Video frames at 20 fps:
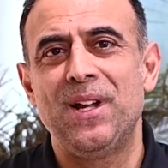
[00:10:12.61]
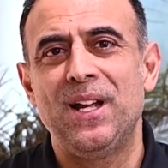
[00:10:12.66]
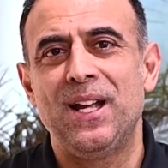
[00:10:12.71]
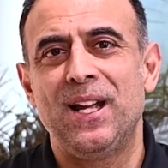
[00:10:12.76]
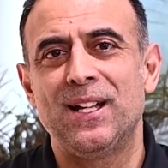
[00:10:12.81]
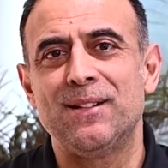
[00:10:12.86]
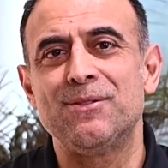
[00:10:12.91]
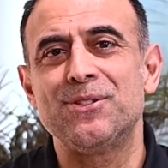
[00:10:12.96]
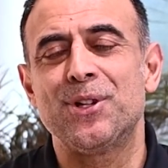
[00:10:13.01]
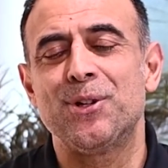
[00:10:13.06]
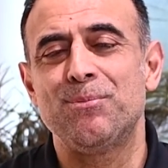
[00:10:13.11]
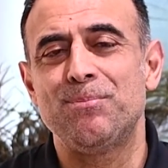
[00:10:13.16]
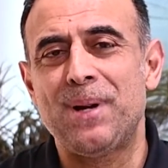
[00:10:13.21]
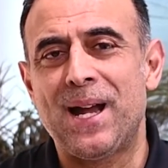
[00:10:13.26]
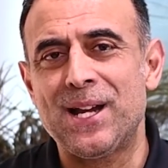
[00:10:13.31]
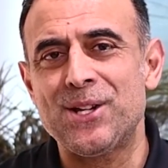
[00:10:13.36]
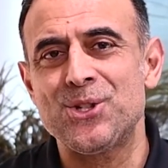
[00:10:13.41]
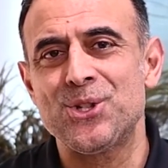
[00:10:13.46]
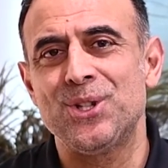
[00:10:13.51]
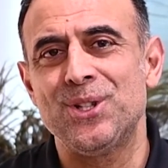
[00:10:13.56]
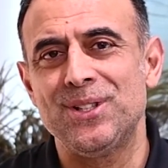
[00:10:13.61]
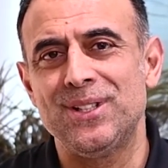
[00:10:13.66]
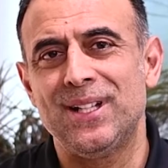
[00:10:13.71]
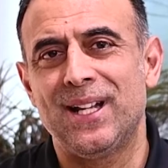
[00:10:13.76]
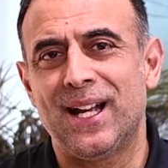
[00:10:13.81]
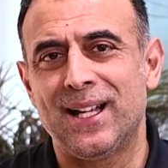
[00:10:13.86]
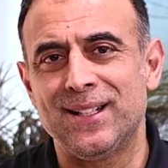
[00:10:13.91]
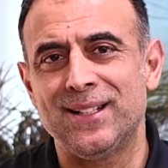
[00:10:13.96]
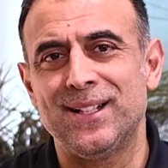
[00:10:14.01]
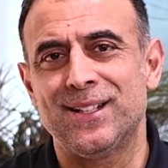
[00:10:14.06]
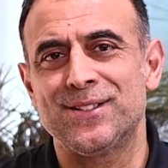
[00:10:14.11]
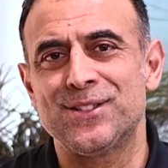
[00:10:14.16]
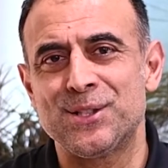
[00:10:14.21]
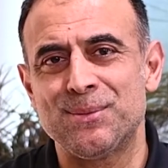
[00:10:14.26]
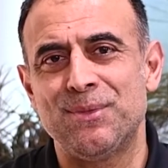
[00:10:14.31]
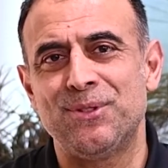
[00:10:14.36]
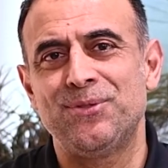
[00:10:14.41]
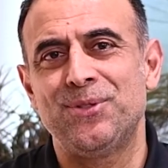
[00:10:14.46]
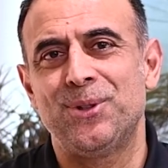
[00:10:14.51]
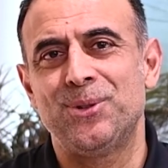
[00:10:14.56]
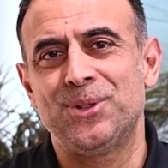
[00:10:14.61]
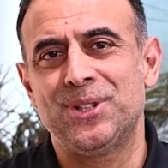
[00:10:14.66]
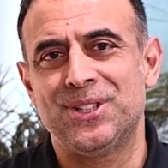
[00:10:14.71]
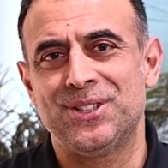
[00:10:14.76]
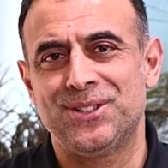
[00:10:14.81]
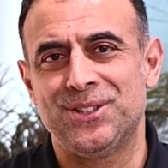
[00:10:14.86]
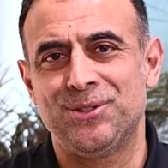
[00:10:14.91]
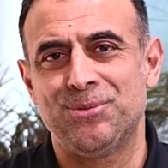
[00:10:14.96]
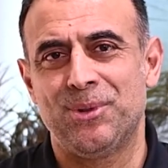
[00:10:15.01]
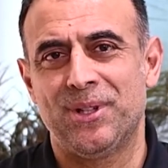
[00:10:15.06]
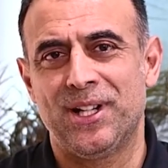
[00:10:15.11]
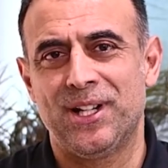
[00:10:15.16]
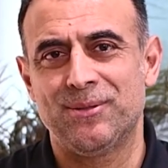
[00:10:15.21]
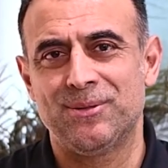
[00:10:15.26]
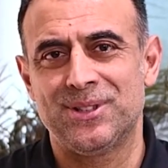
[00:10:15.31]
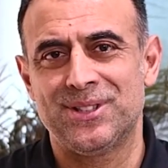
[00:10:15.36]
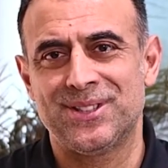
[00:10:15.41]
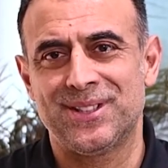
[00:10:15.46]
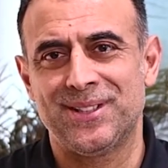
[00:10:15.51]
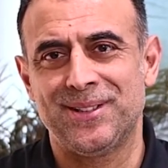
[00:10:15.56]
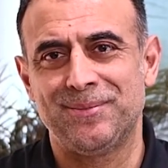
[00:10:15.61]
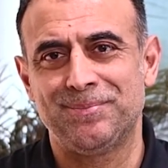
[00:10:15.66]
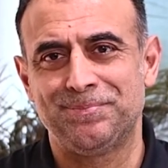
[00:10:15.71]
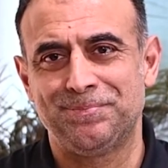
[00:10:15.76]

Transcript: And so passion and customer focus is what I would say.